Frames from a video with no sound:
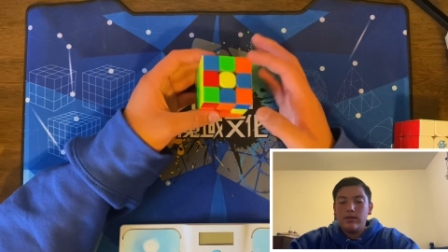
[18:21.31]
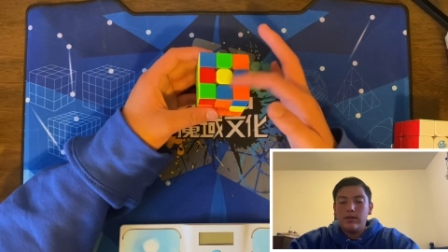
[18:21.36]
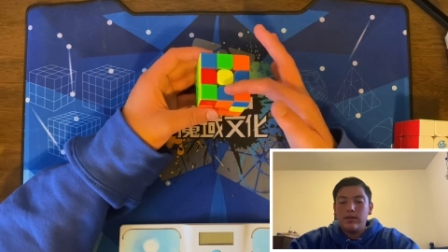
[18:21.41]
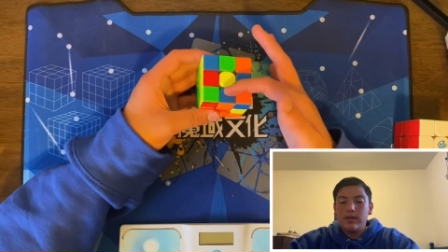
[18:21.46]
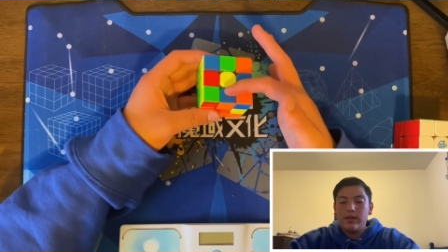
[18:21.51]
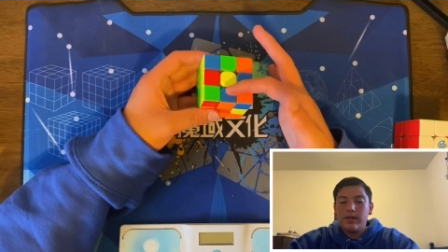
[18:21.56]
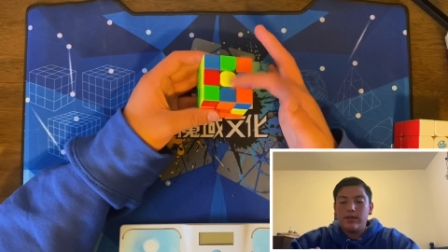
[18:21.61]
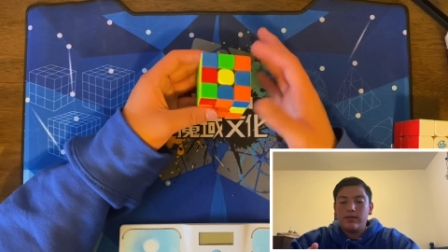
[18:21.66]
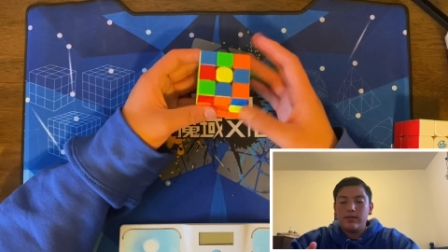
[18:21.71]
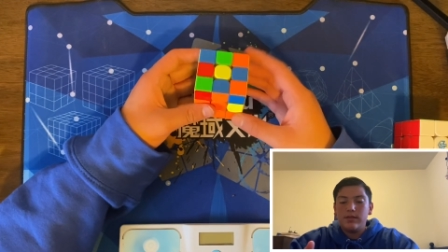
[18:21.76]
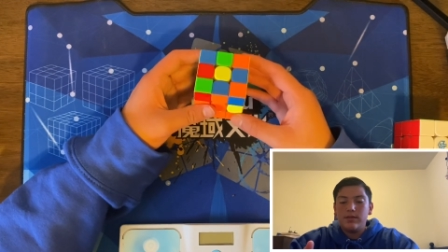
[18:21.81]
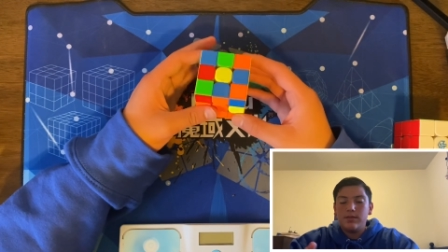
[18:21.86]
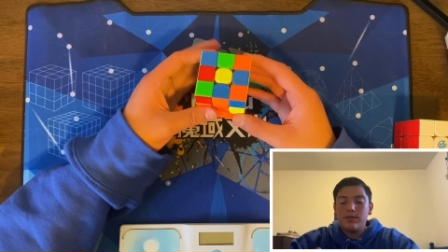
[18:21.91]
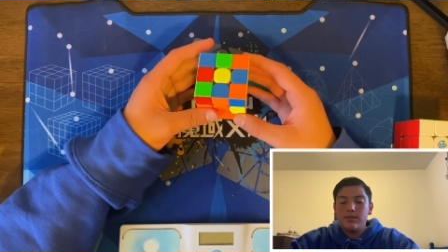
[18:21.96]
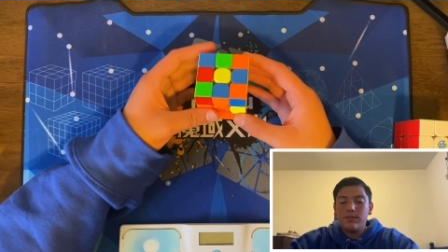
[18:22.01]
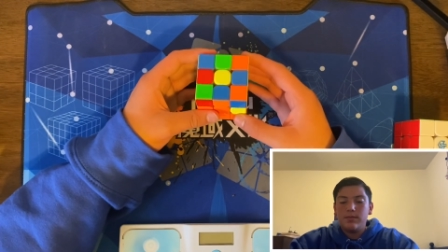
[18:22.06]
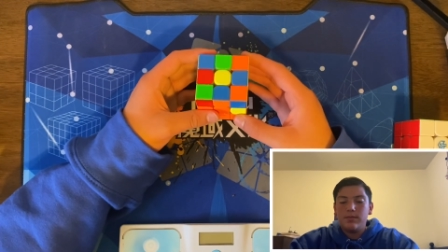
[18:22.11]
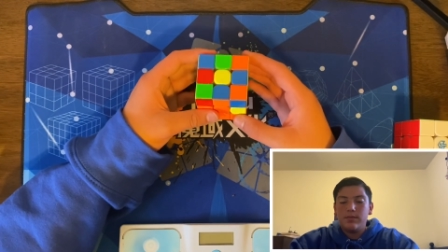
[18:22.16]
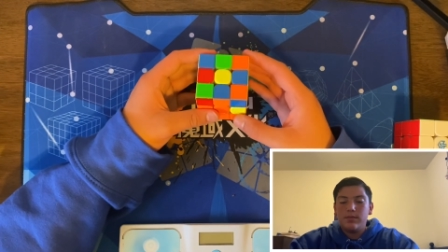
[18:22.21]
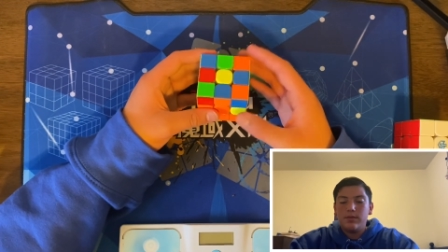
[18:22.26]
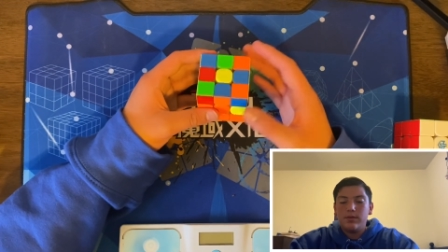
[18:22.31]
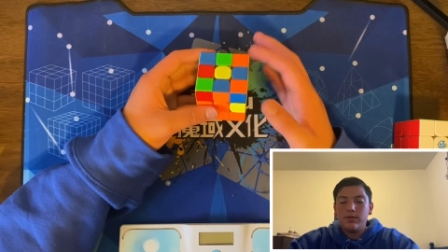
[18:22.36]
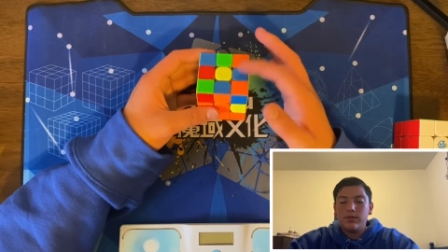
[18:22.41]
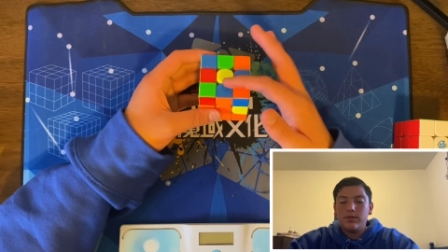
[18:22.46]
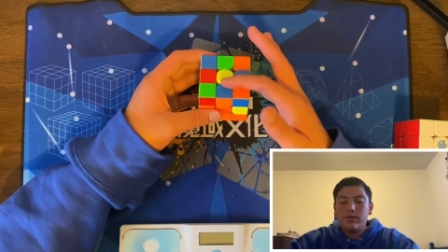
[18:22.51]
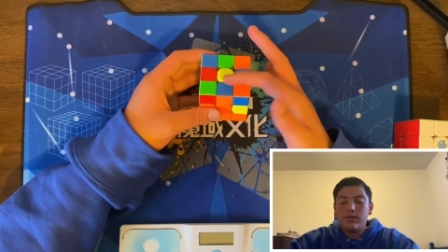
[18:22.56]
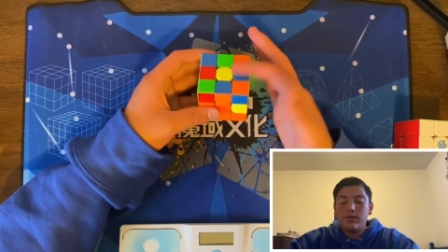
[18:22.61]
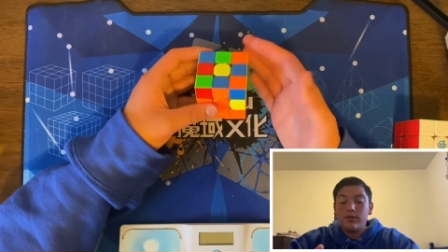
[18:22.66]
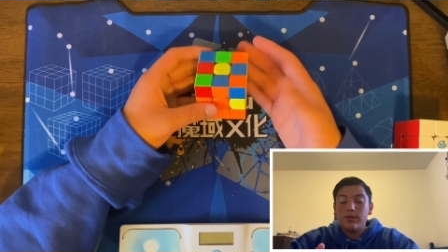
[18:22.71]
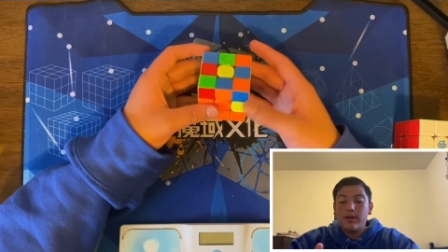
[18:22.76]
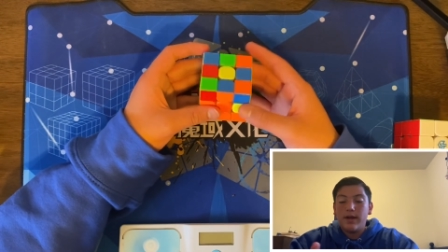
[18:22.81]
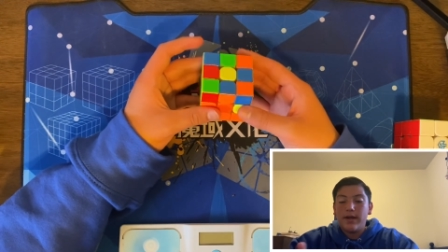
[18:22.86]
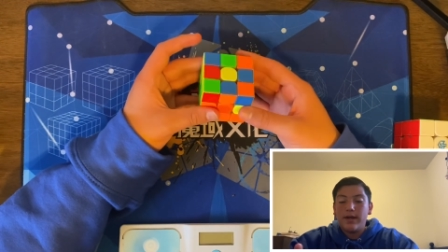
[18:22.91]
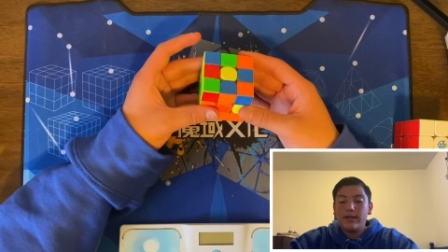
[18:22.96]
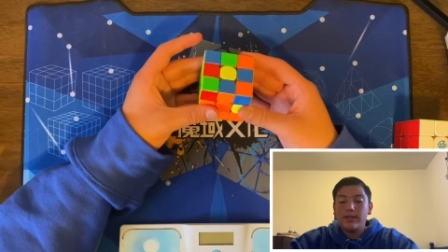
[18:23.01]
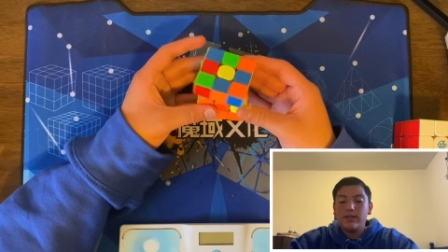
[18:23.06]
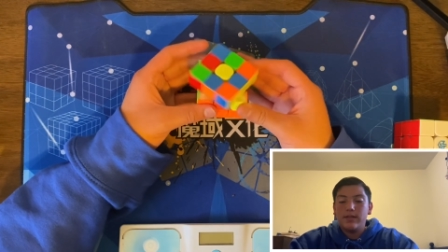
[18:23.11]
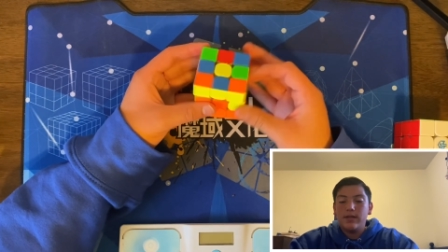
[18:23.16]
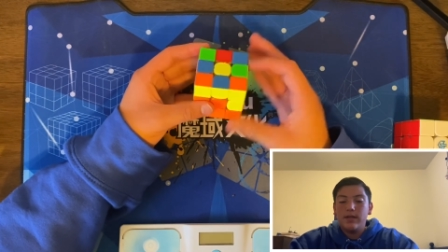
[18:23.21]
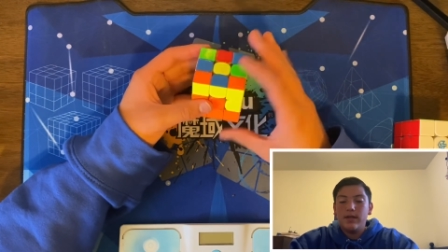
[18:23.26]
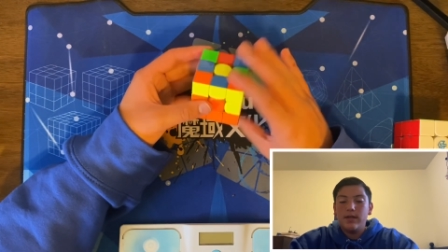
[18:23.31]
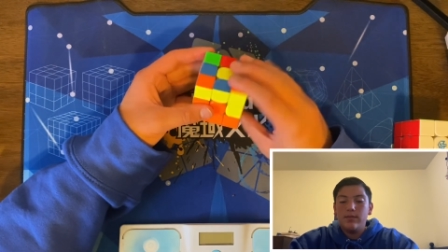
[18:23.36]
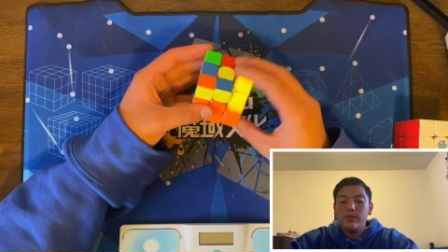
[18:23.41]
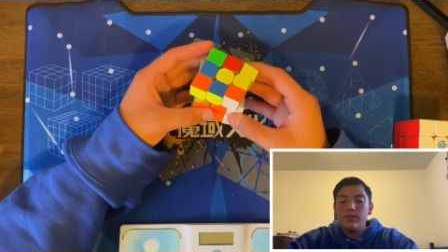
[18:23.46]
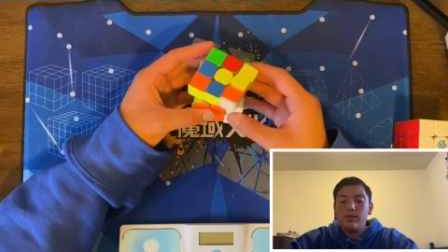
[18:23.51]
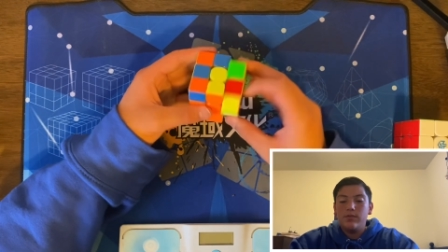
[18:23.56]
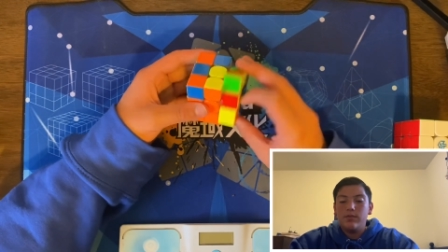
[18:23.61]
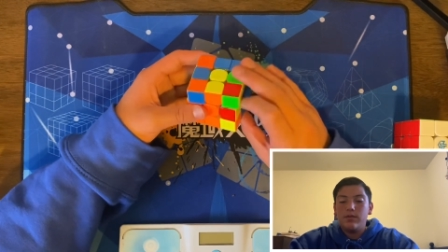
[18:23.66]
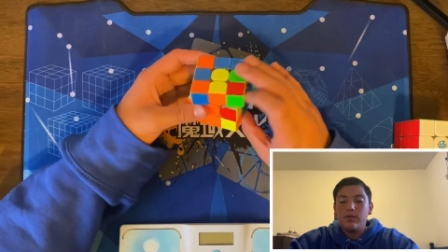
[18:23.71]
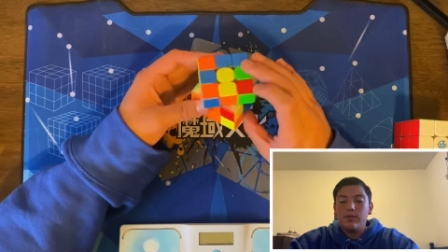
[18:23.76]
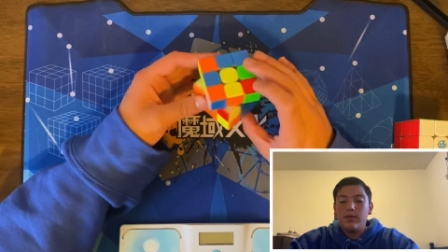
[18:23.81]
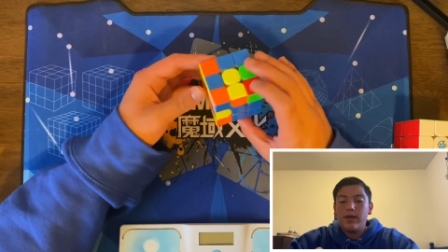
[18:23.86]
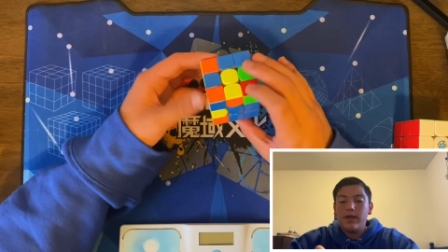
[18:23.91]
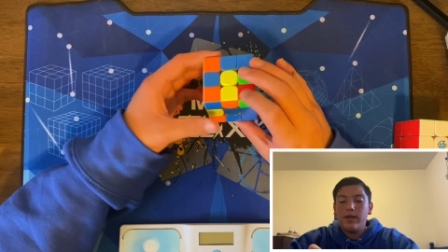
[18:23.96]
that's correct, move it away,